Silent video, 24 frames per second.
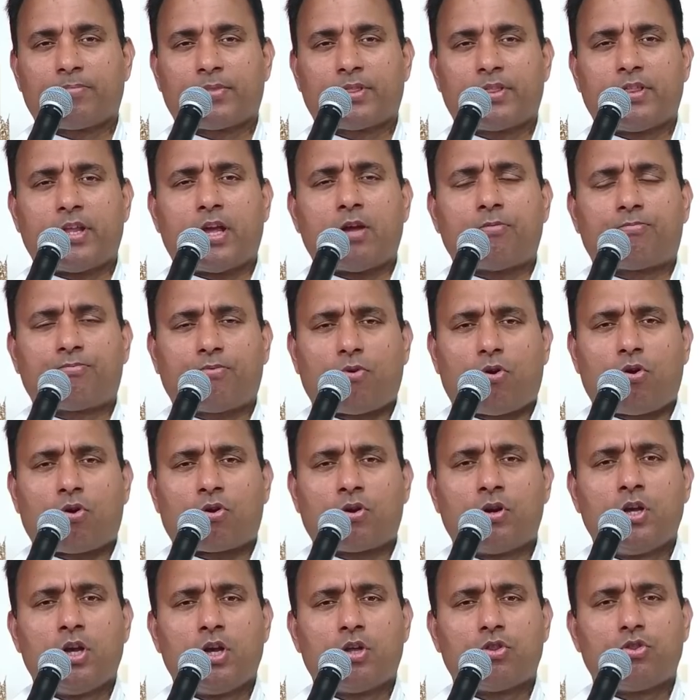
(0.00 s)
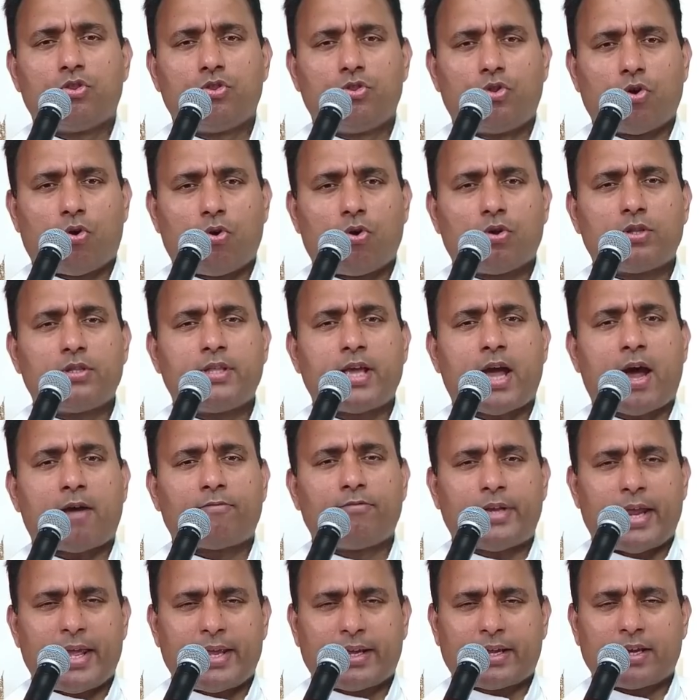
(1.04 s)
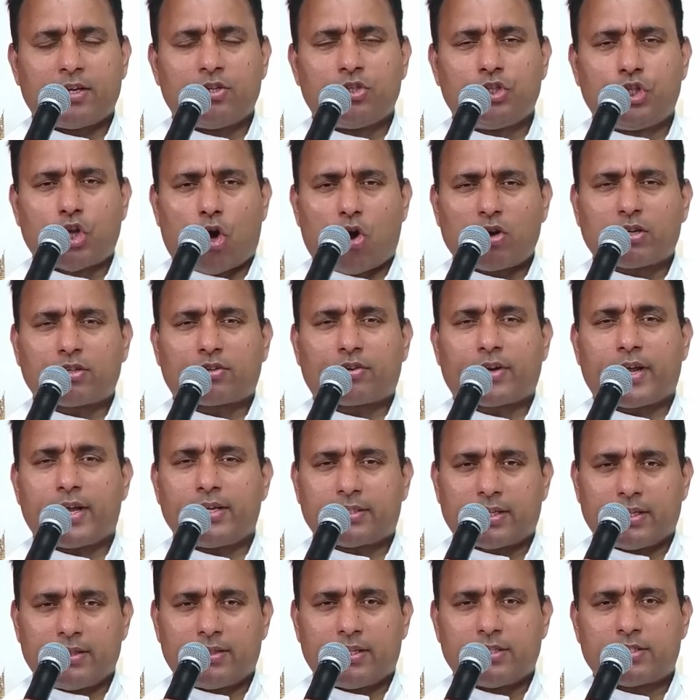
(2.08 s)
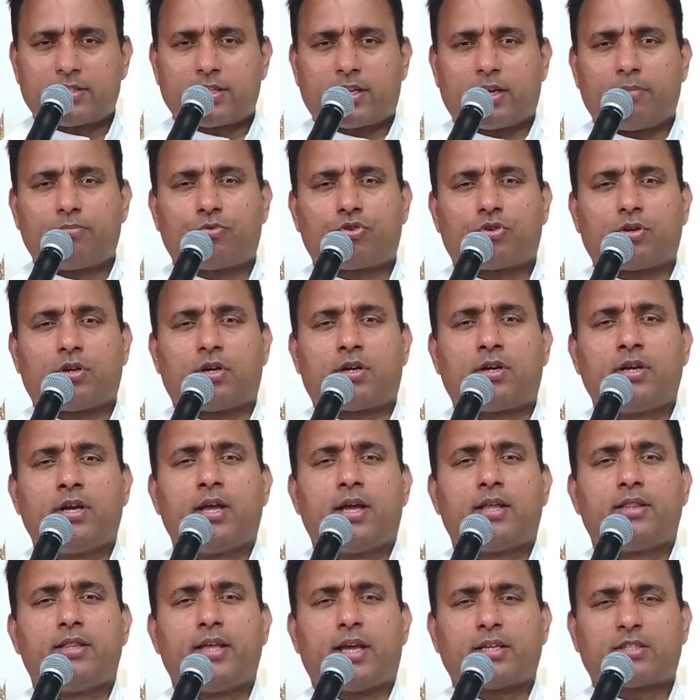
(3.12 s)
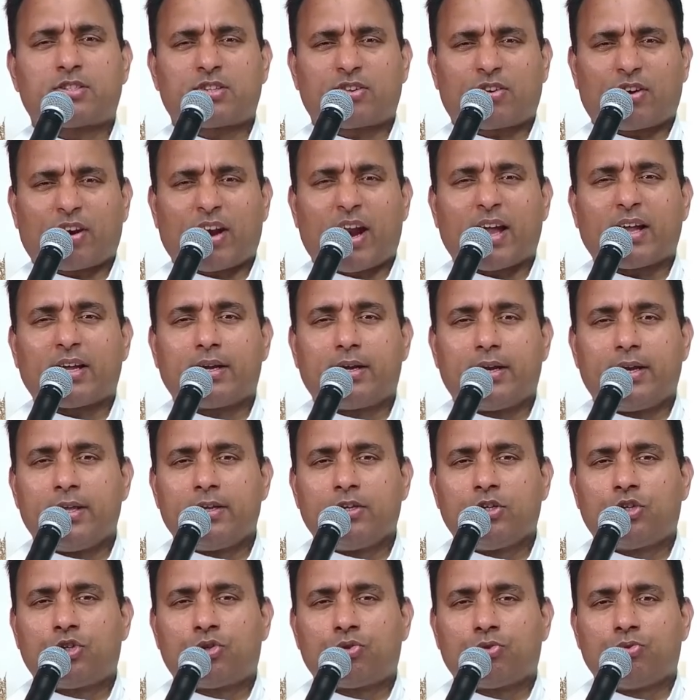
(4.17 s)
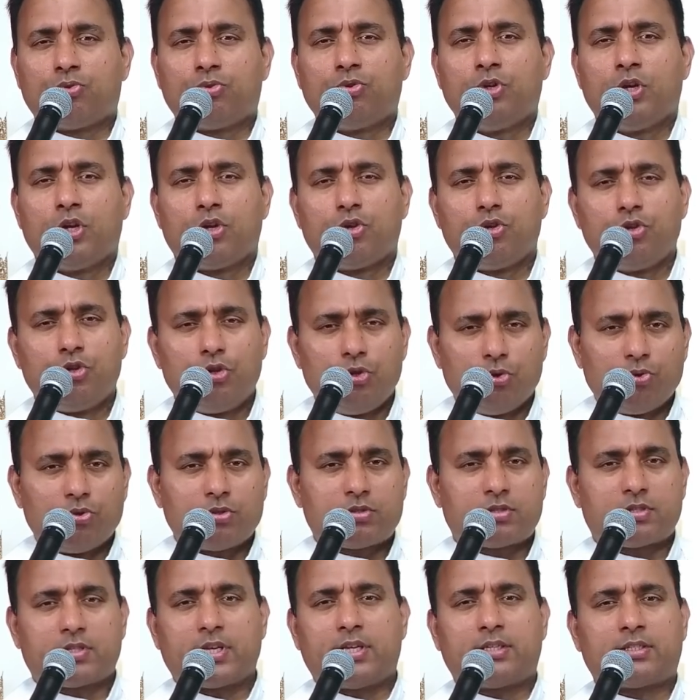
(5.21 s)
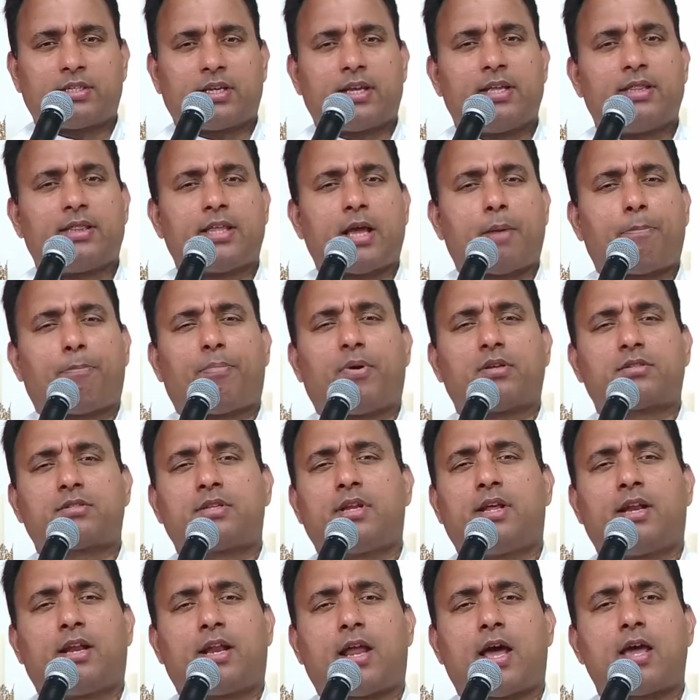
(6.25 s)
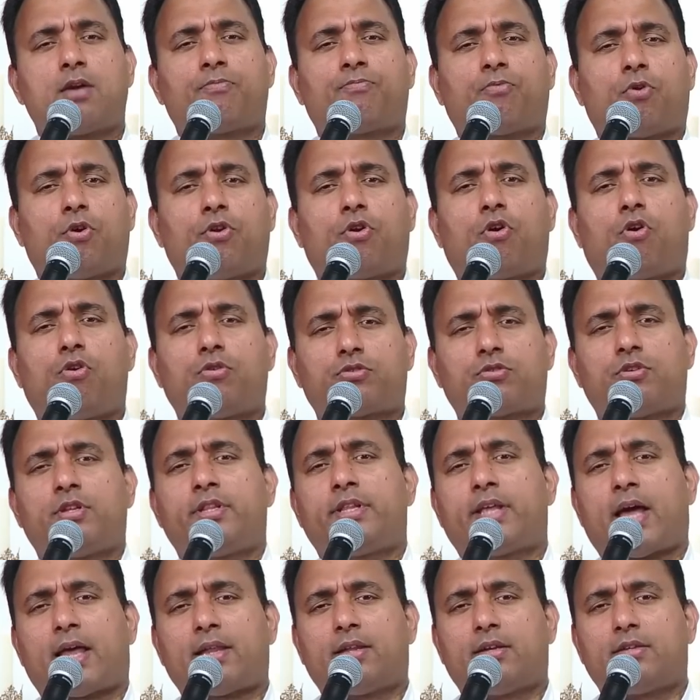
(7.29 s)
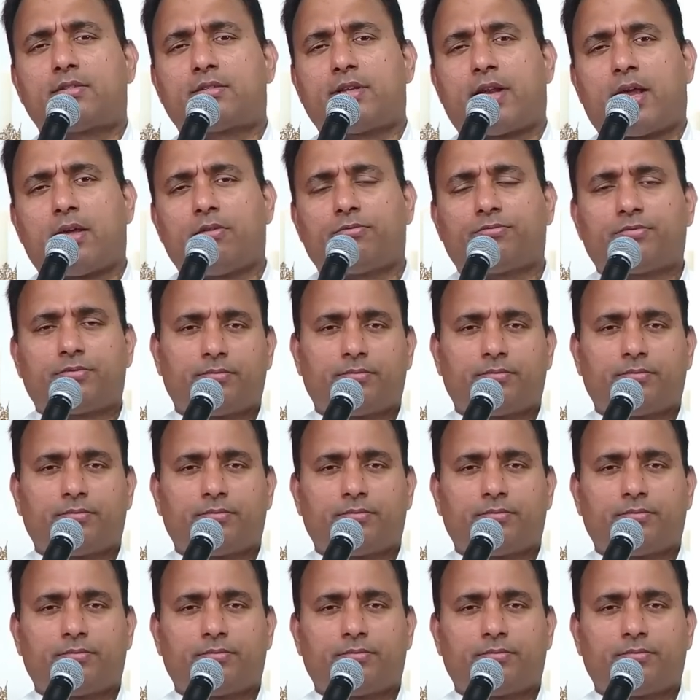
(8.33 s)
Therefore, though they have taken doctorate in the scripture, they are struggling to use it in their personal life and also in the other's life.